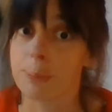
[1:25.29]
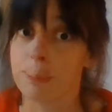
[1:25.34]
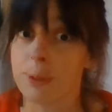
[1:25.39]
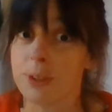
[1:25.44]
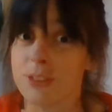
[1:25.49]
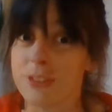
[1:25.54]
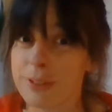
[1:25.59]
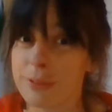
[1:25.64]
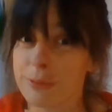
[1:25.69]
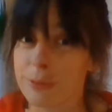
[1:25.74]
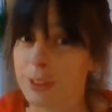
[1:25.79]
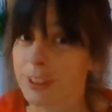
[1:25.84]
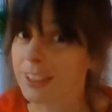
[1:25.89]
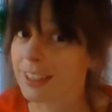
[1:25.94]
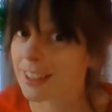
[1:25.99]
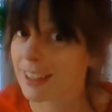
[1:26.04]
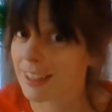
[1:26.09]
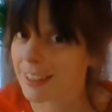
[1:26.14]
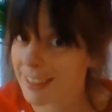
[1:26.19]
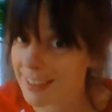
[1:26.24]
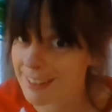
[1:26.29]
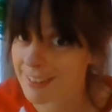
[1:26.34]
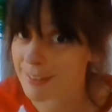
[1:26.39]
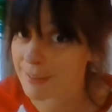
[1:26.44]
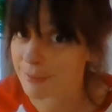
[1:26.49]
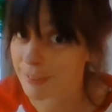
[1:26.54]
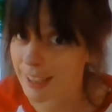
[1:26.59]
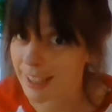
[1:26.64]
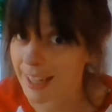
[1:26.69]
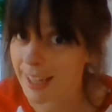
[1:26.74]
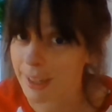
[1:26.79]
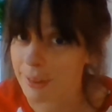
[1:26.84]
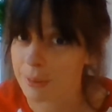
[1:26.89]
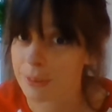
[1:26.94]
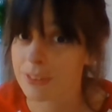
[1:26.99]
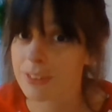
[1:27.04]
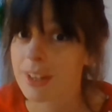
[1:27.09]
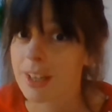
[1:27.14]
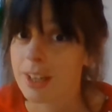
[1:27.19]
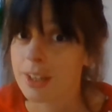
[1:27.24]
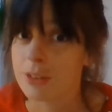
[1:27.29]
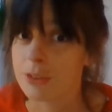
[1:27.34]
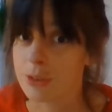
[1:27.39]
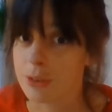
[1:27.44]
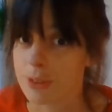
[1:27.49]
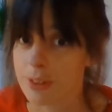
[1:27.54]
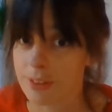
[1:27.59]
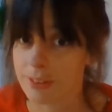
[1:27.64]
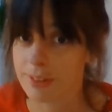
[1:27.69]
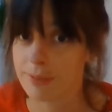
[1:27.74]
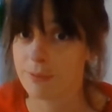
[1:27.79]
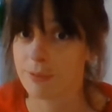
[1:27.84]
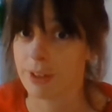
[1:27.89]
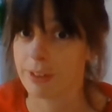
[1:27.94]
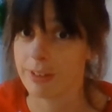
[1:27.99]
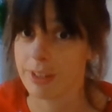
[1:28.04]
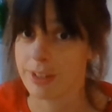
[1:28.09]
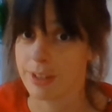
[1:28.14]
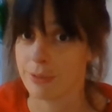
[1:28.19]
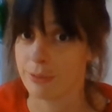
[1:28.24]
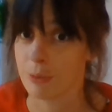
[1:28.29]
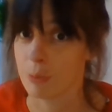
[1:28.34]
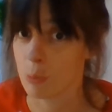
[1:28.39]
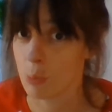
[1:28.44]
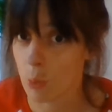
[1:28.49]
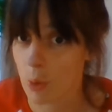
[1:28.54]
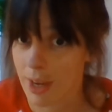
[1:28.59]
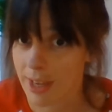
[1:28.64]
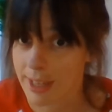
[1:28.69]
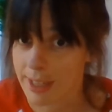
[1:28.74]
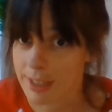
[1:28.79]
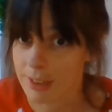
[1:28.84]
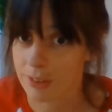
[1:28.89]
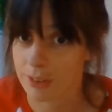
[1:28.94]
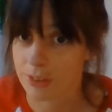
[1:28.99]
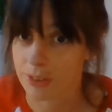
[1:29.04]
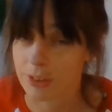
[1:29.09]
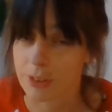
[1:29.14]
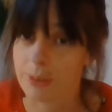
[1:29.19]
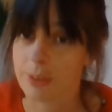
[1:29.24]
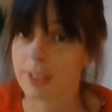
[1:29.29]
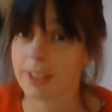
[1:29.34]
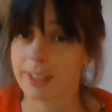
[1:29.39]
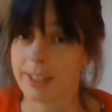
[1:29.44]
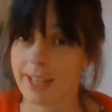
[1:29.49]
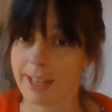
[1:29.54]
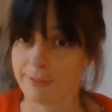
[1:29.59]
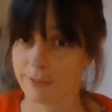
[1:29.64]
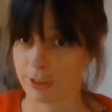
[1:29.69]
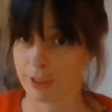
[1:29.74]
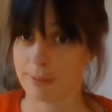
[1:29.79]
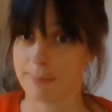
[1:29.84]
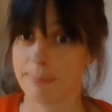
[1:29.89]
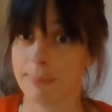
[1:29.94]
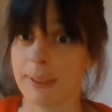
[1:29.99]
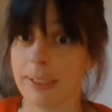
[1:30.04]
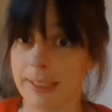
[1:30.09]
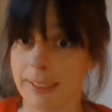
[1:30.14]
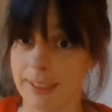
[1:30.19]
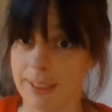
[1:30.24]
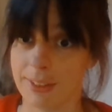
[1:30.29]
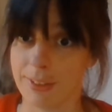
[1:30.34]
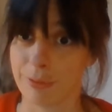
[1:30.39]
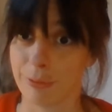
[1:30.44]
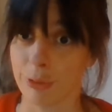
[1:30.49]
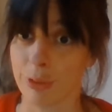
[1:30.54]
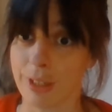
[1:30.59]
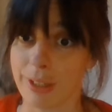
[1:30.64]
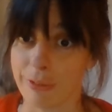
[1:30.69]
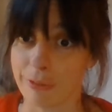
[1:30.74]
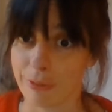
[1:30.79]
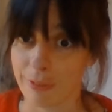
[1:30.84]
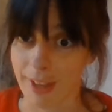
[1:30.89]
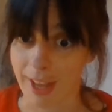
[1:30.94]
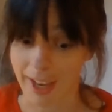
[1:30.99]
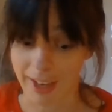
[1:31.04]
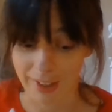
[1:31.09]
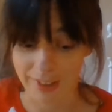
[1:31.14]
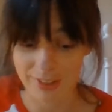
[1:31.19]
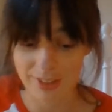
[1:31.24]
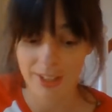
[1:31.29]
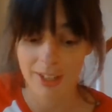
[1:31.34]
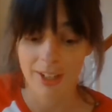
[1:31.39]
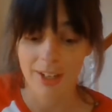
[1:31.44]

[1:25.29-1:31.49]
but different kinds of clouds do this in very different ways, so it can have a completely different effect.